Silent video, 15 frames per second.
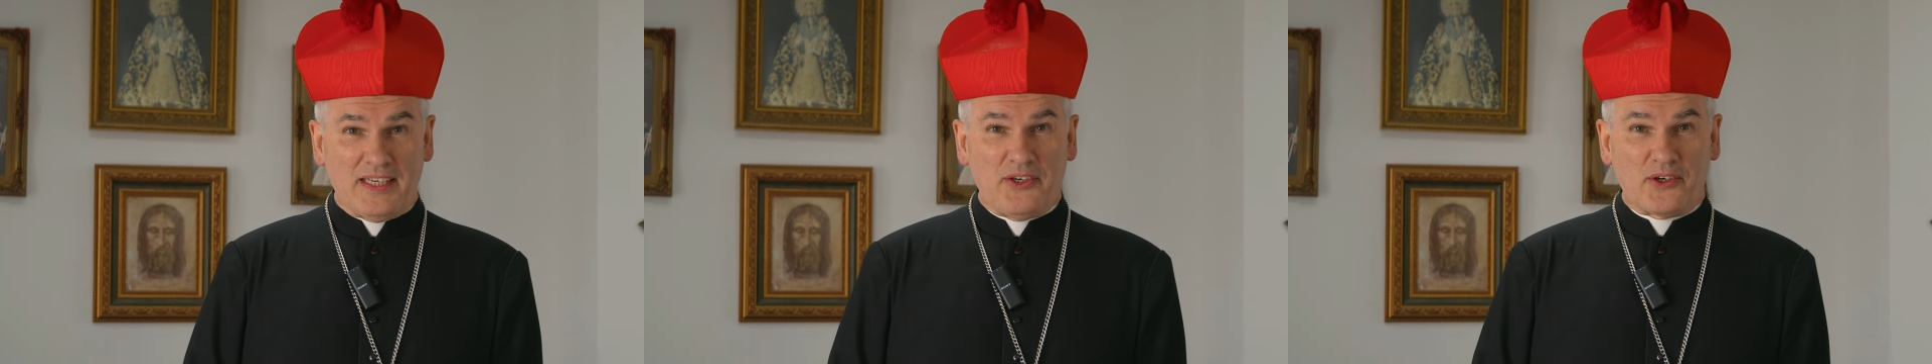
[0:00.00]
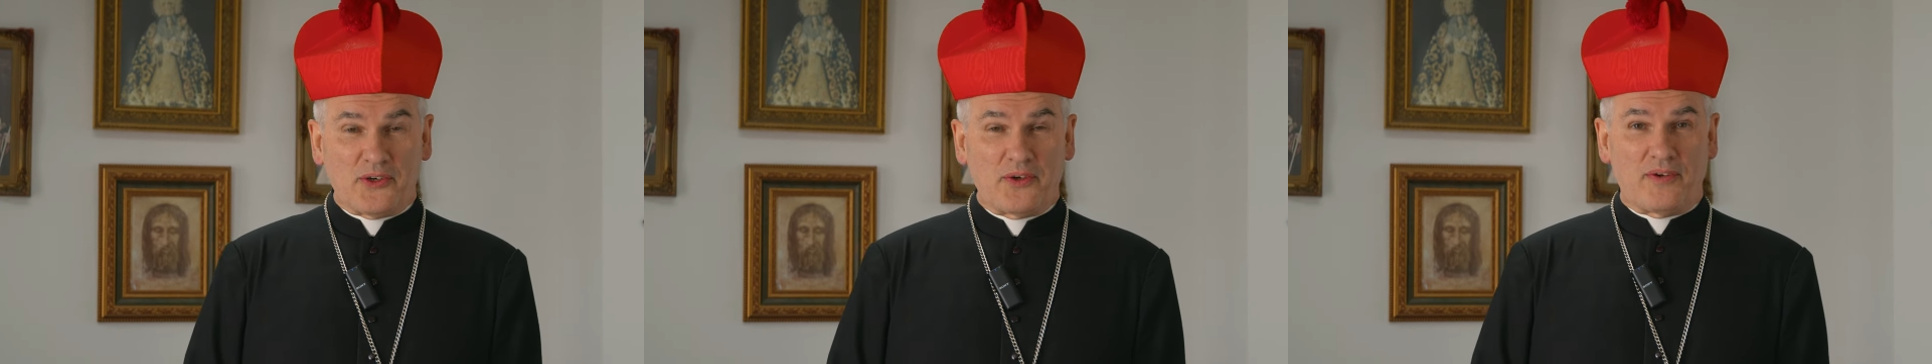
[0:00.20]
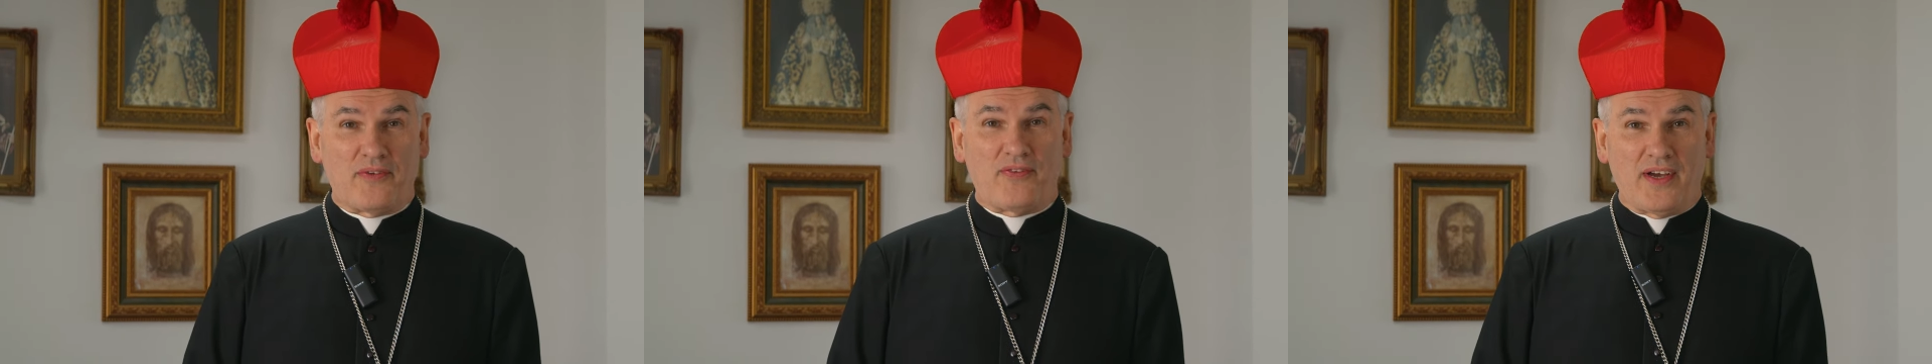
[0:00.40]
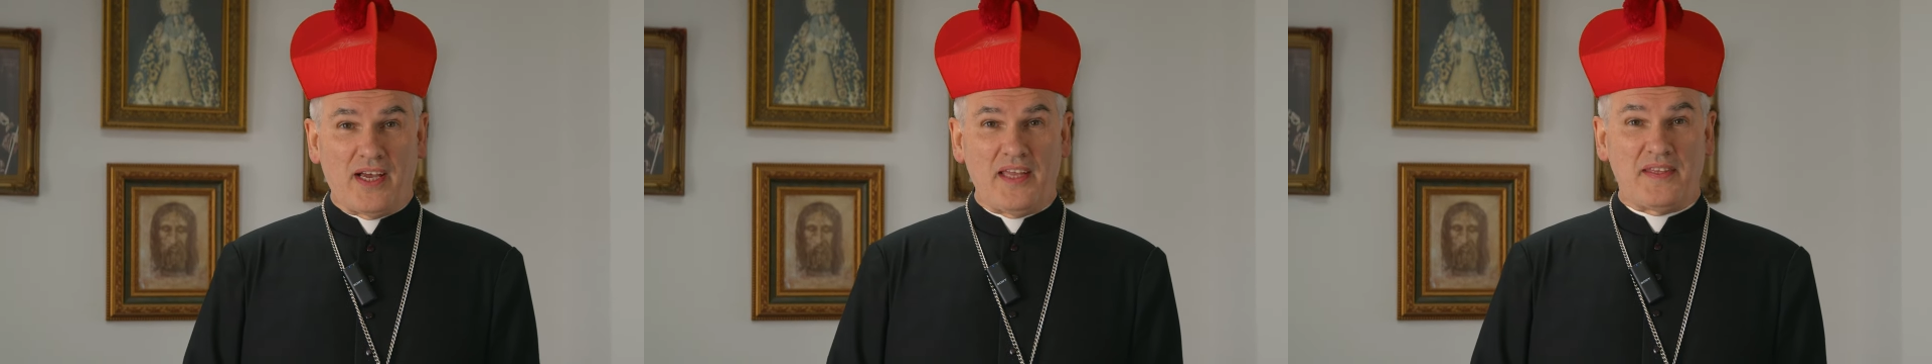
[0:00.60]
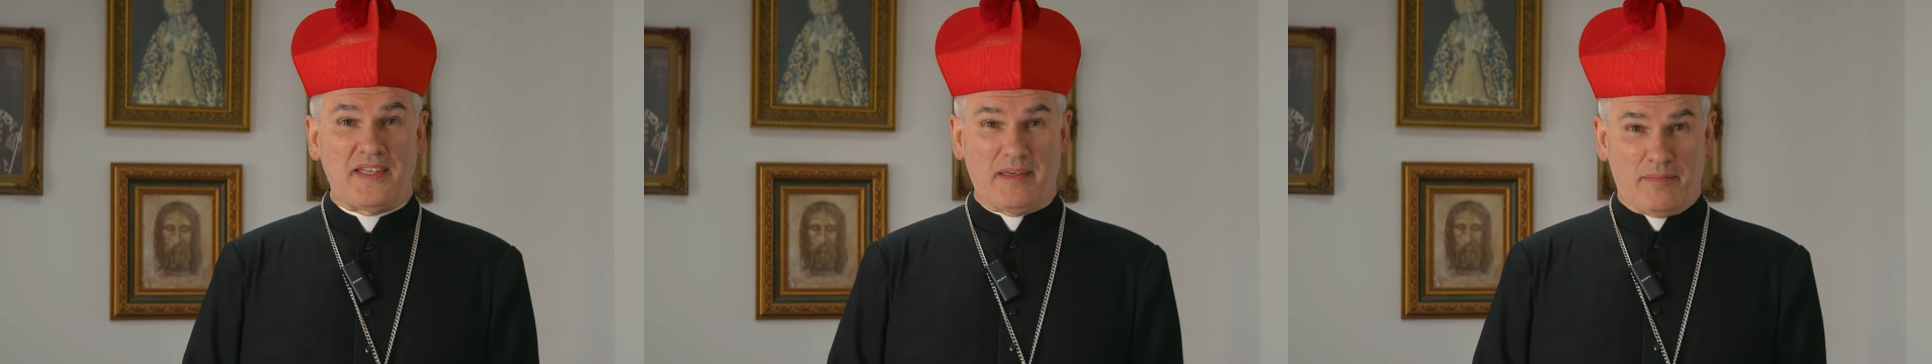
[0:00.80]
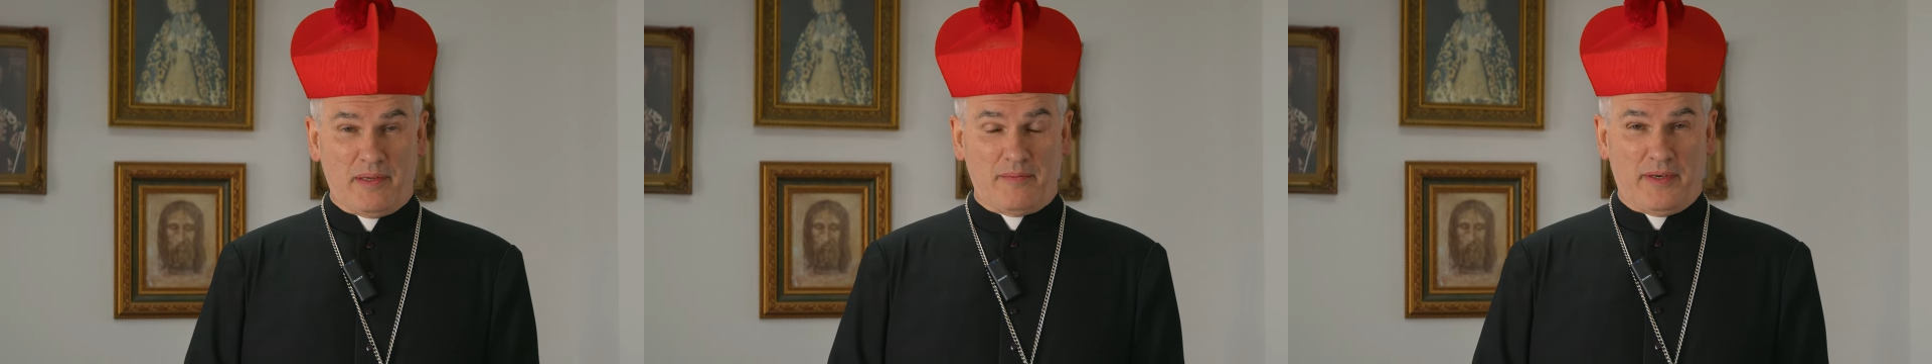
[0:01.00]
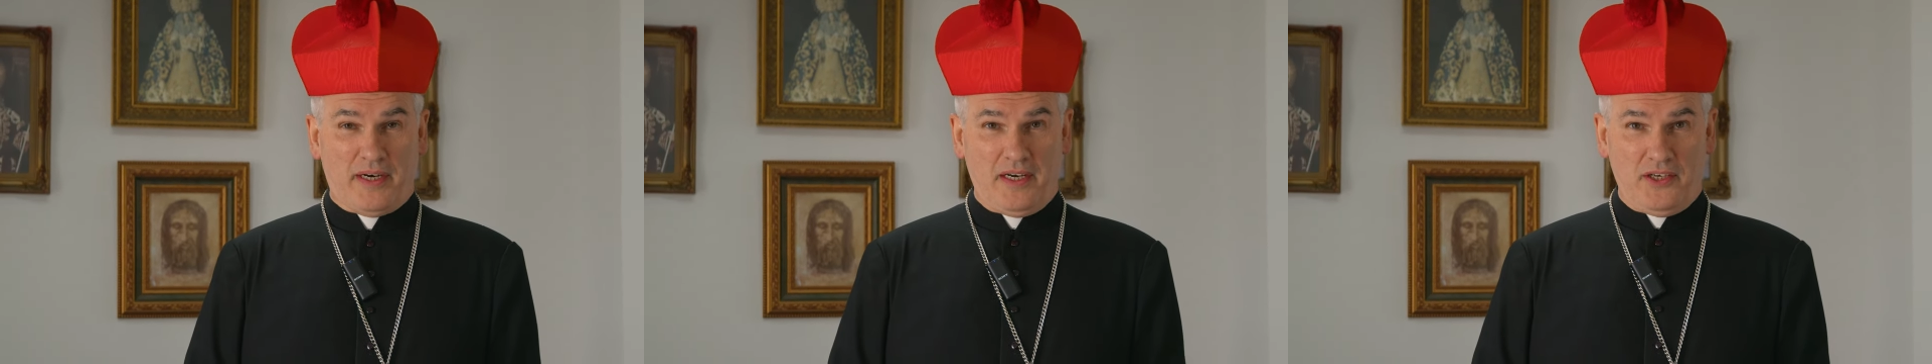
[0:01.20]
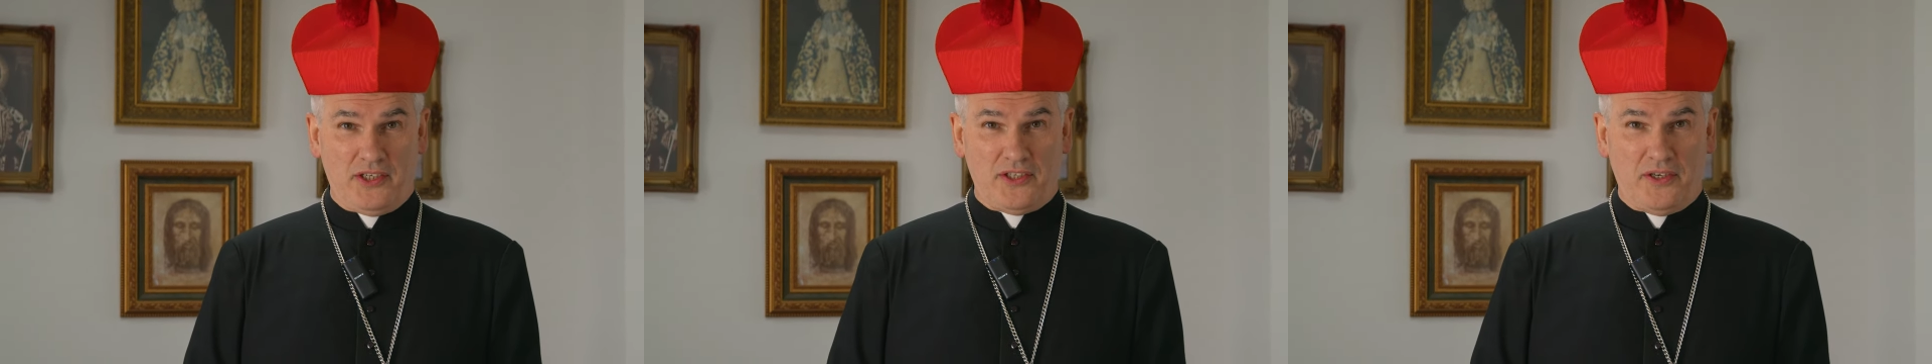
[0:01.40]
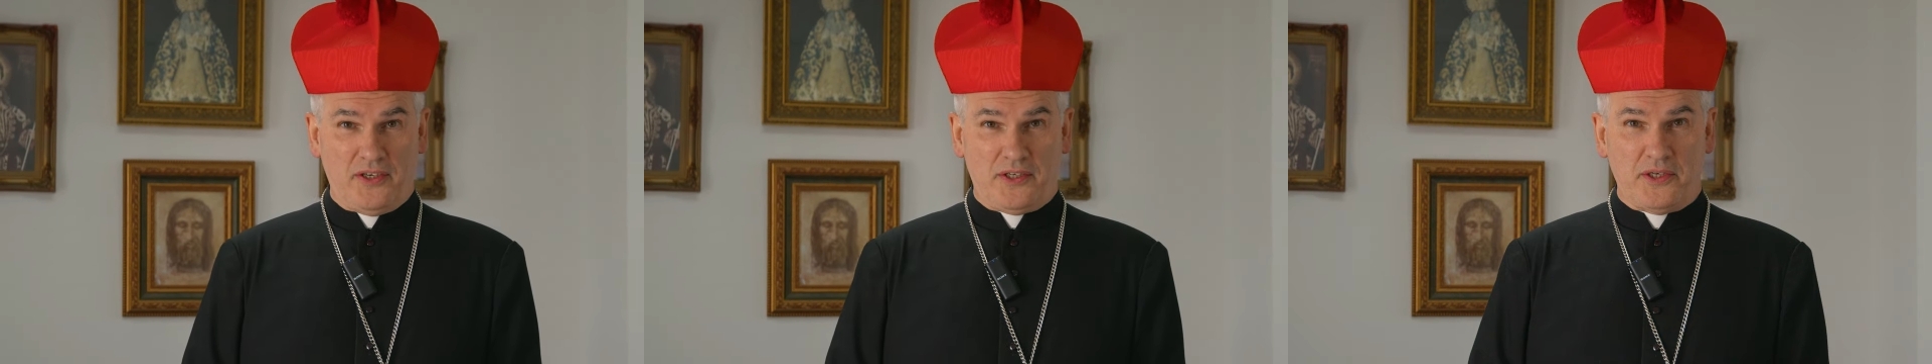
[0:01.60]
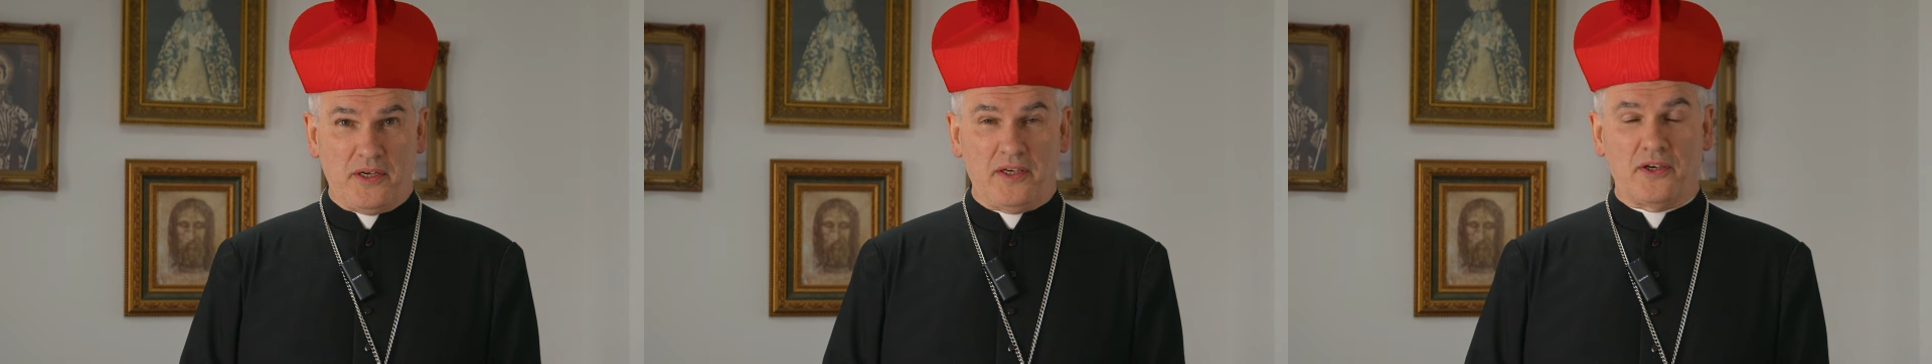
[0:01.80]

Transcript: you're going to find in the Palmarian church.